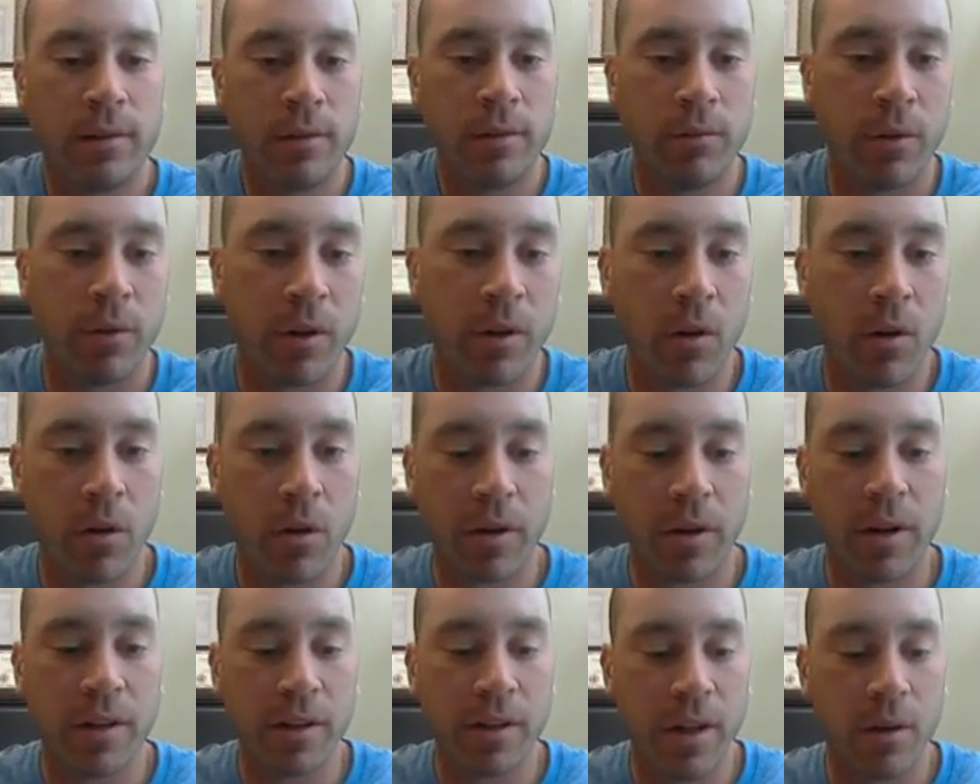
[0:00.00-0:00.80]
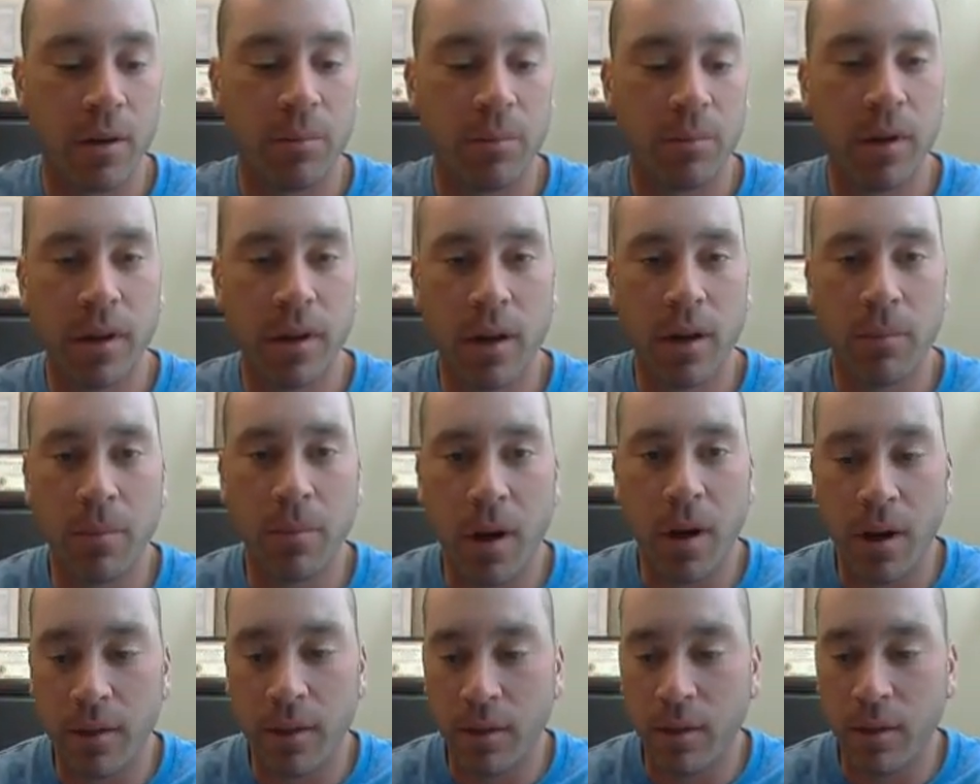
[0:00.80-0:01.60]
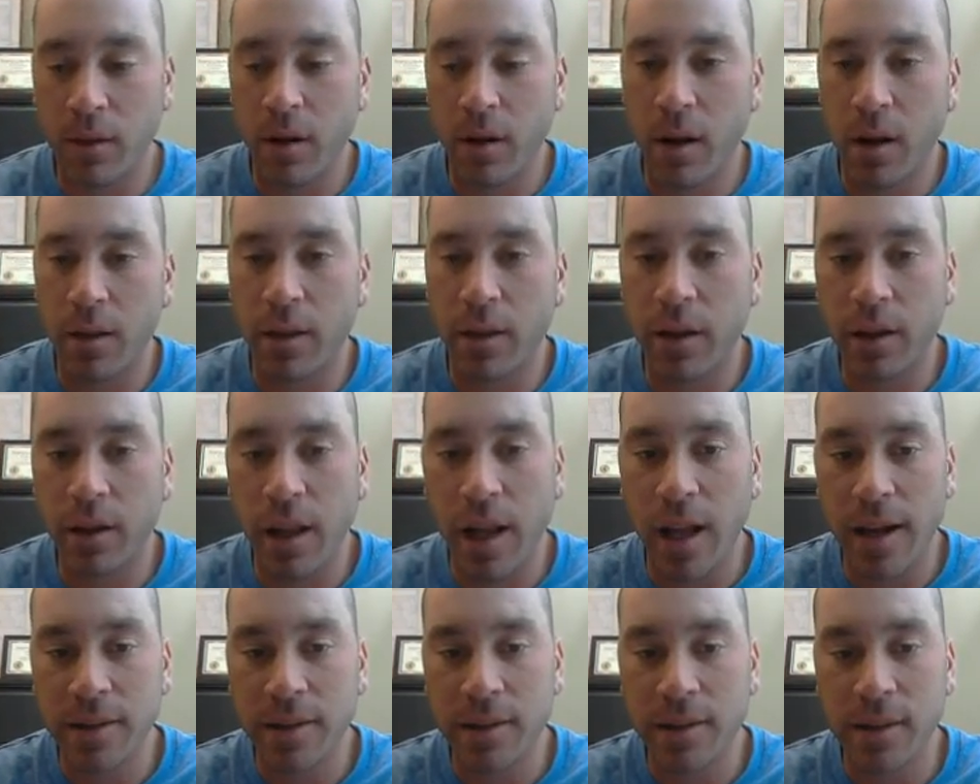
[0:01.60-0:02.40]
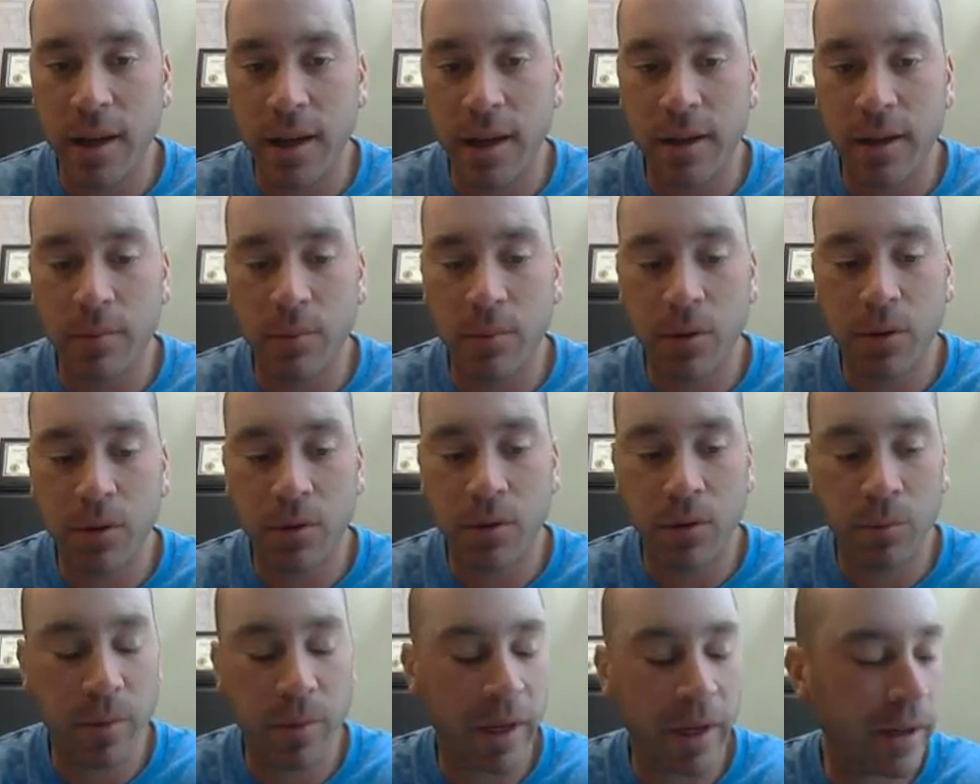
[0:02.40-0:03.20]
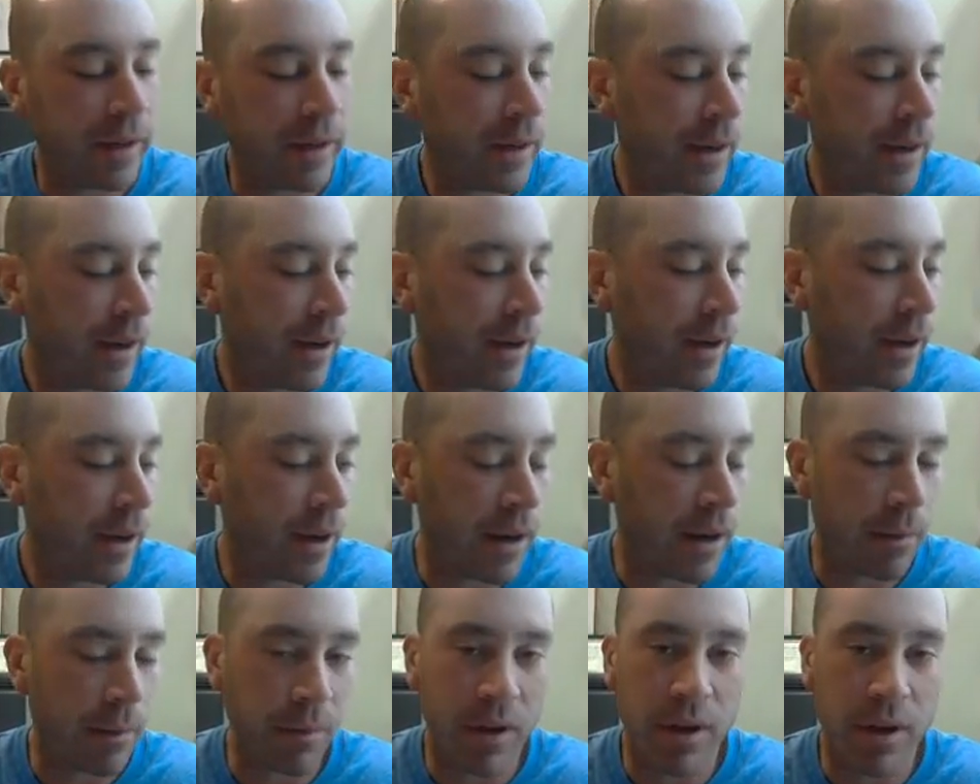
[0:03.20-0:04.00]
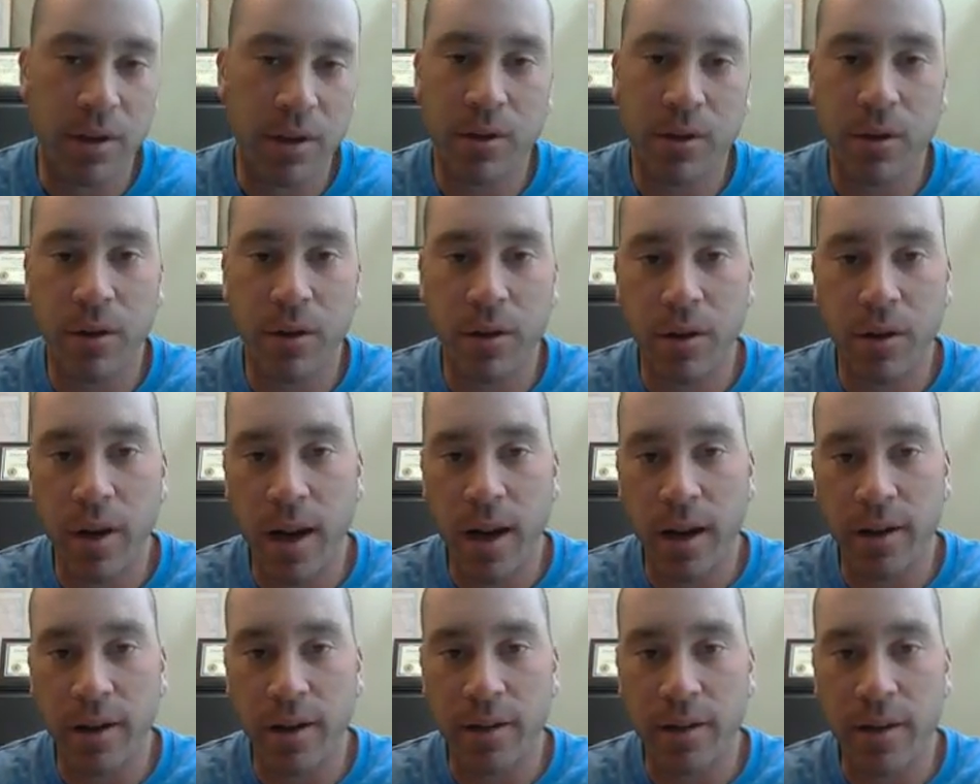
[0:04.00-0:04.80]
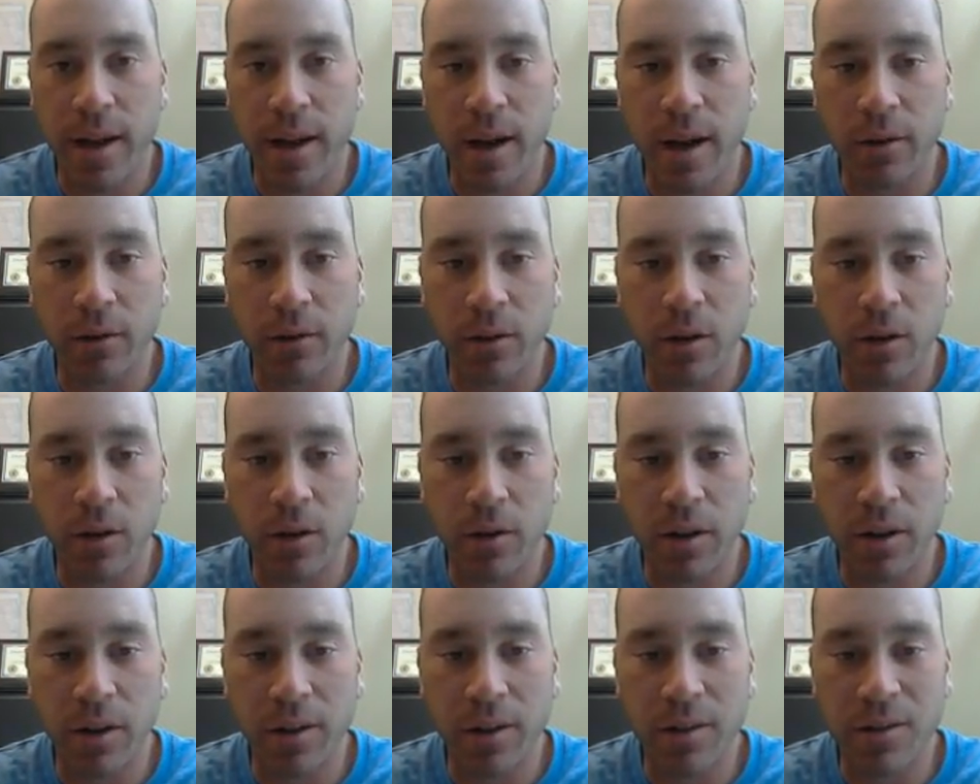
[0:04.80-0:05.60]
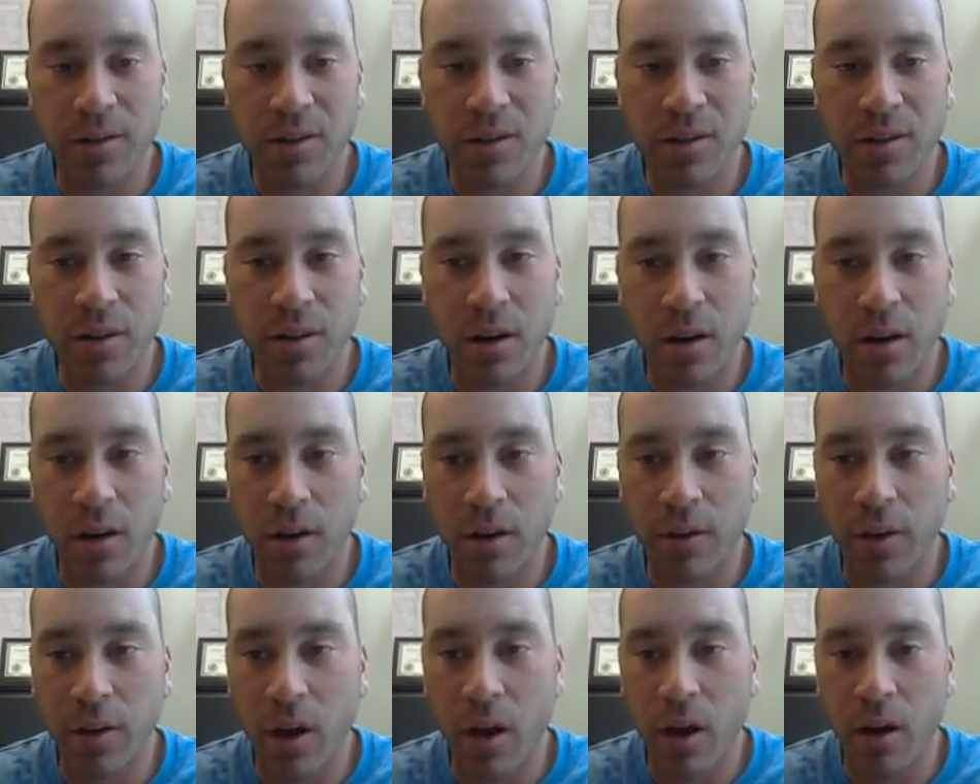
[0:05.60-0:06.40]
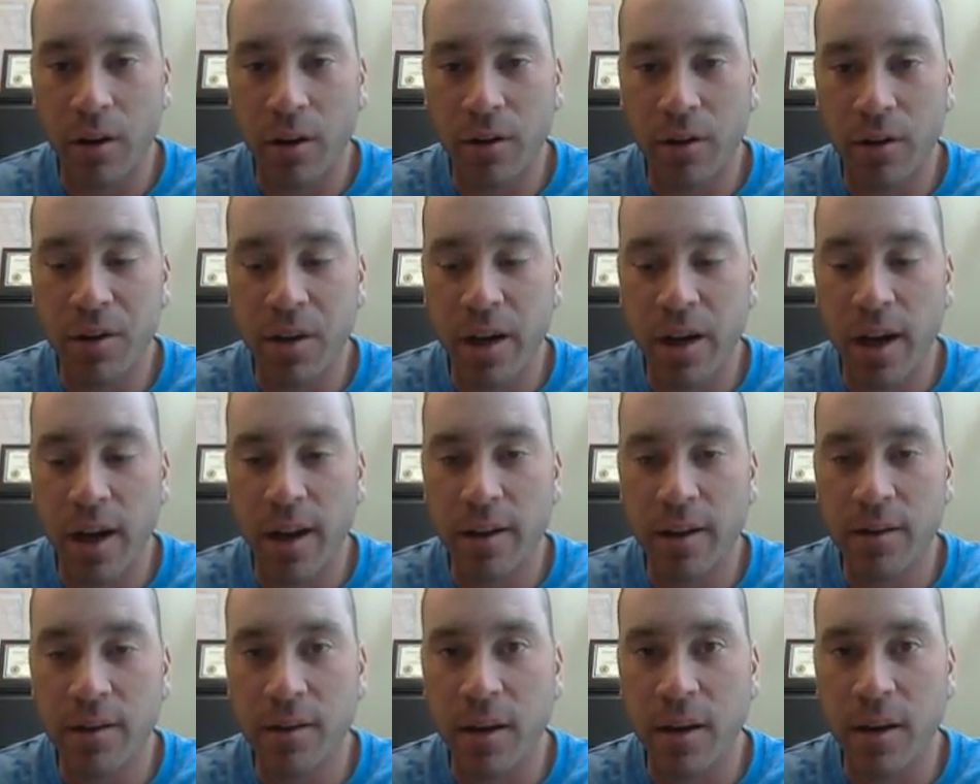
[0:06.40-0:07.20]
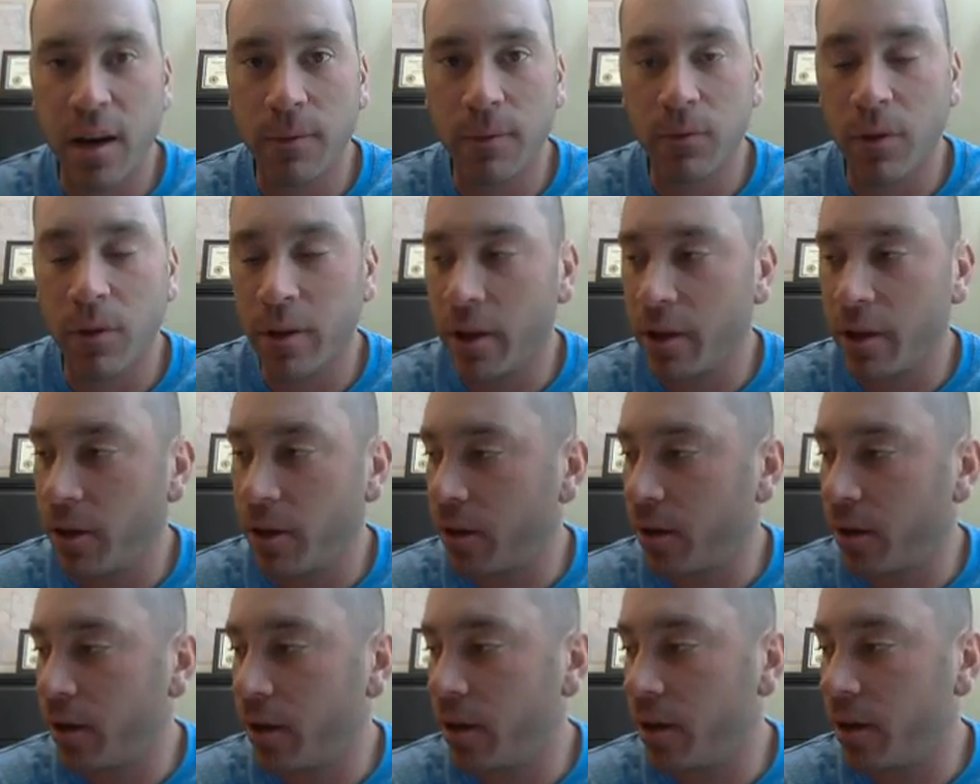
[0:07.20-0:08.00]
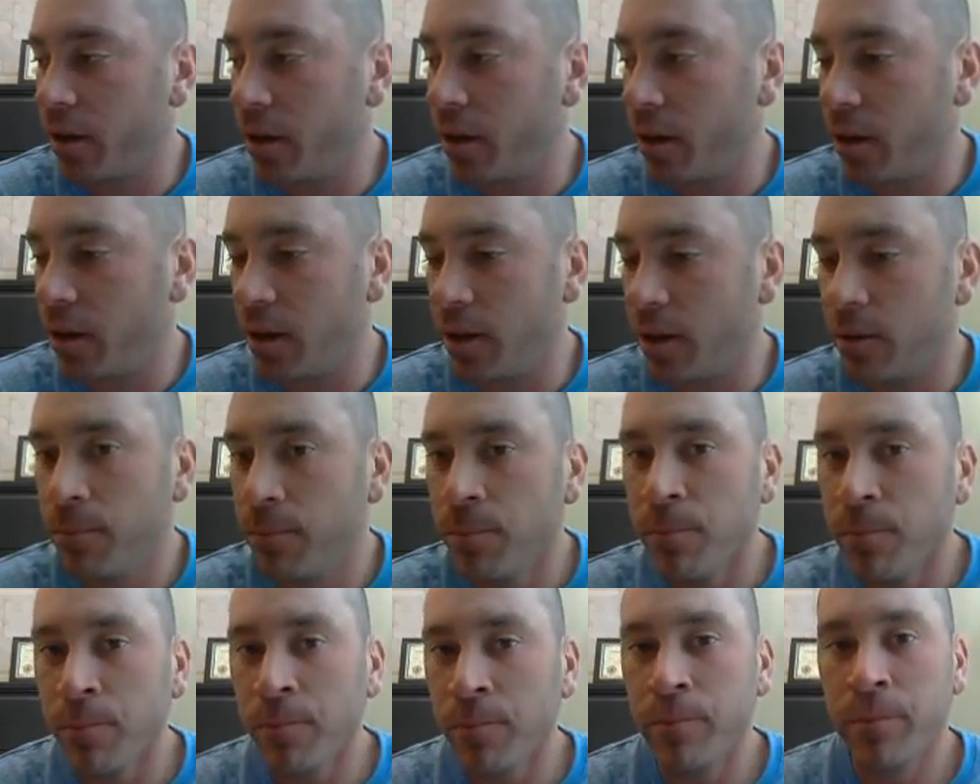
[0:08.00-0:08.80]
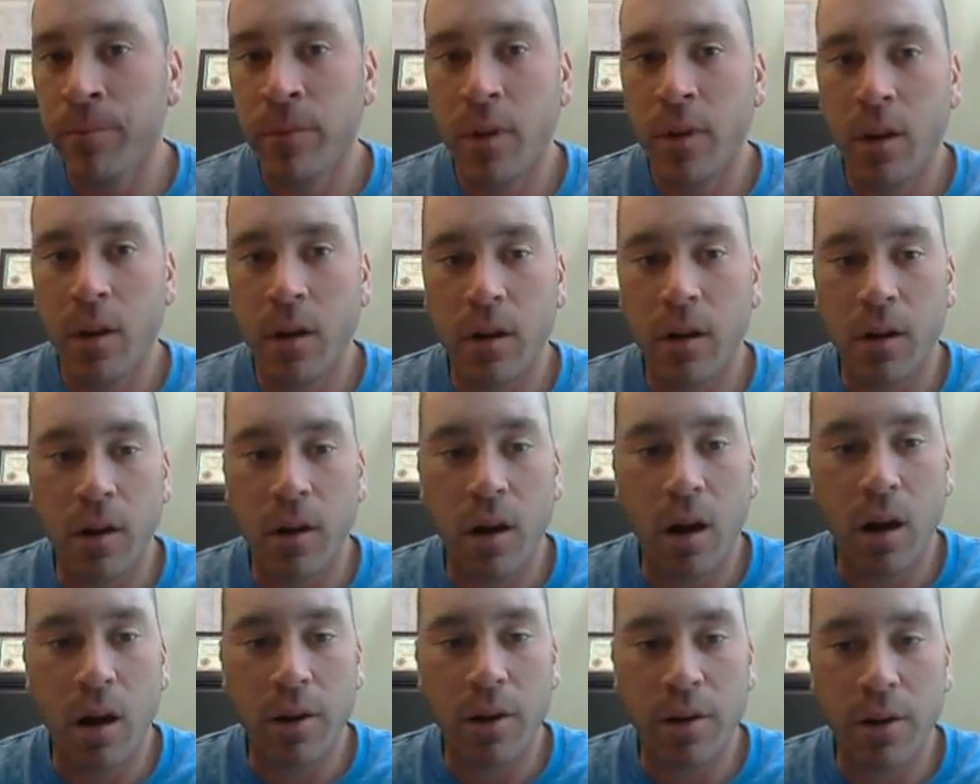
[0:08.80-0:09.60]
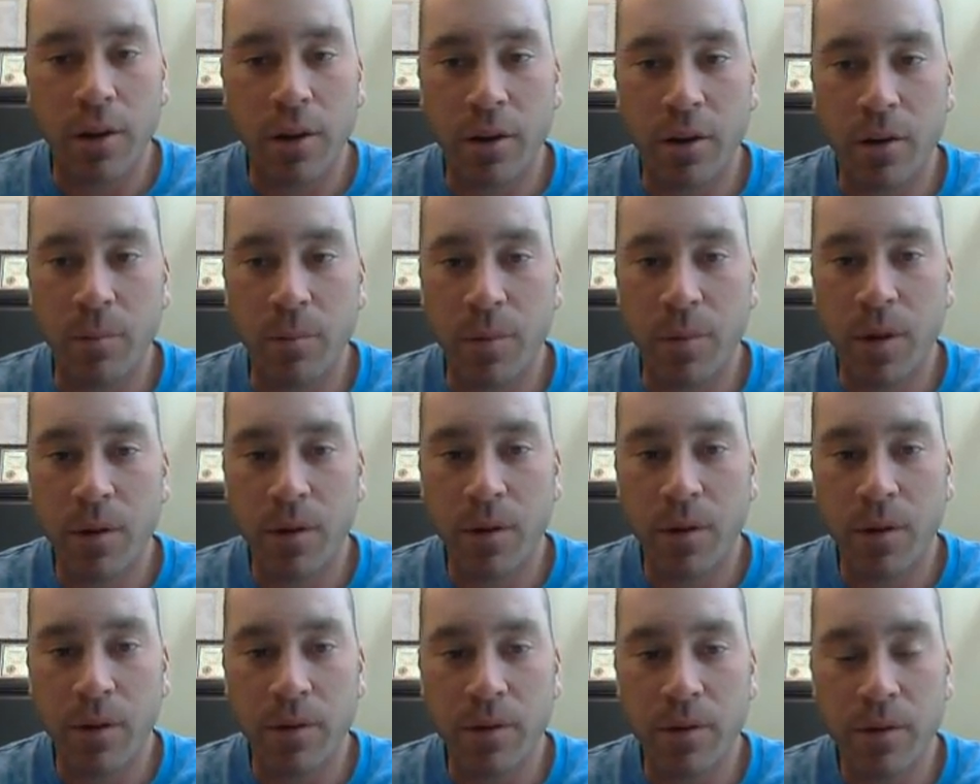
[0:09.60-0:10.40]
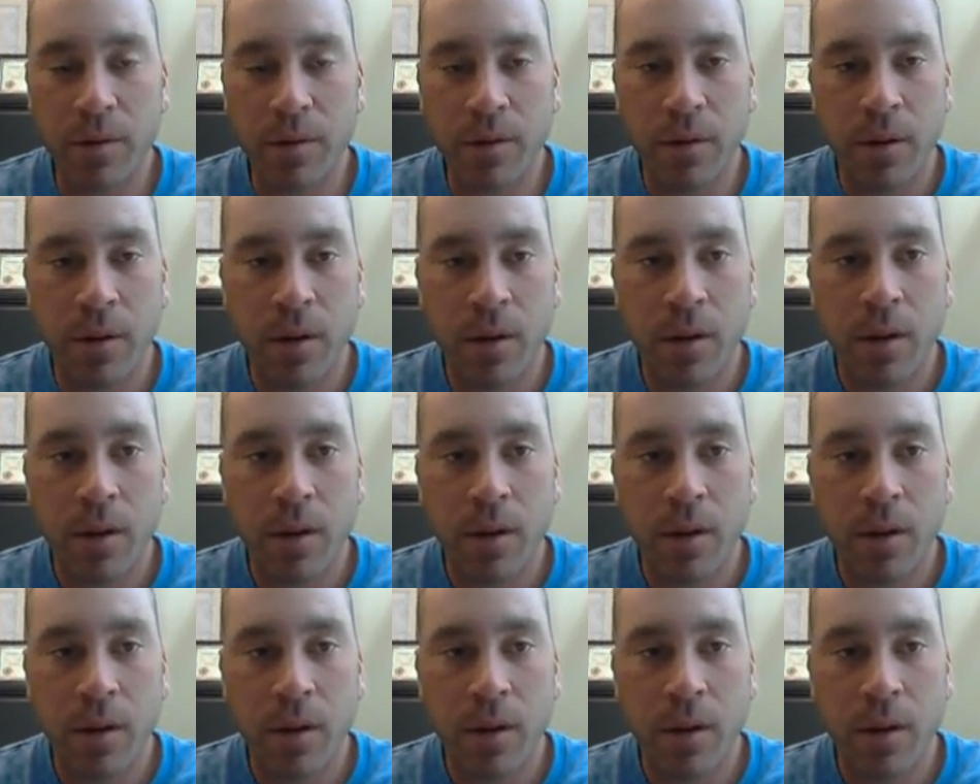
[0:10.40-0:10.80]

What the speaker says: recordings I'll put up on the class site in Moodle, but I'm going to show you how to download and install the ArcGIS software that you're going to need on your computers.